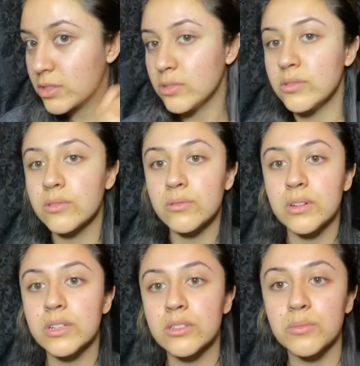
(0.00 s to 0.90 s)
You don't
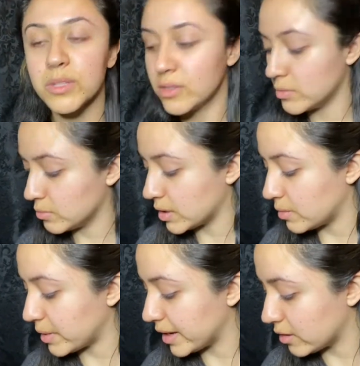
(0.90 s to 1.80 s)
want it to be too wet.
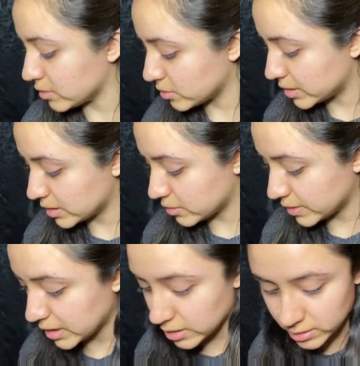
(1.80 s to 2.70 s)
My hair also takes a
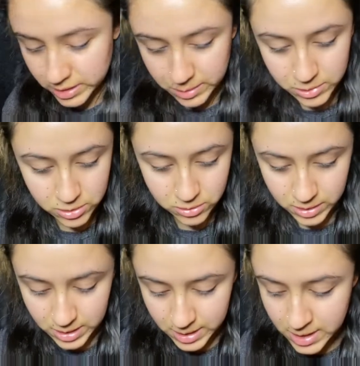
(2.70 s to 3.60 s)
really long time to
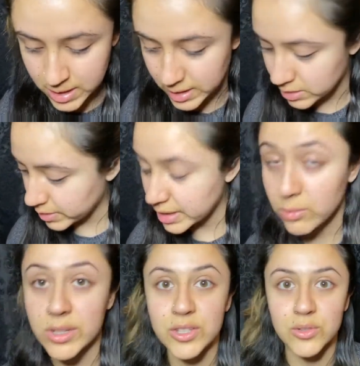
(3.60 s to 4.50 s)
dry. That's why I didn't
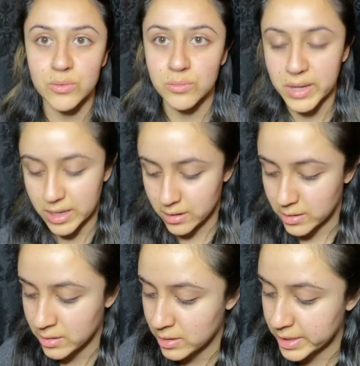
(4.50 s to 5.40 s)
want to do my hair
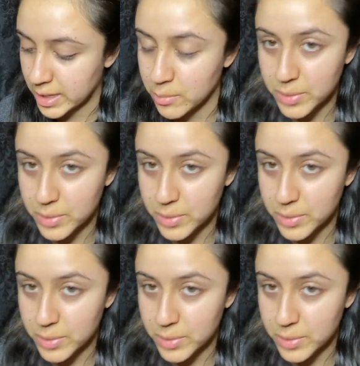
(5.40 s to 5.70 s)
damp.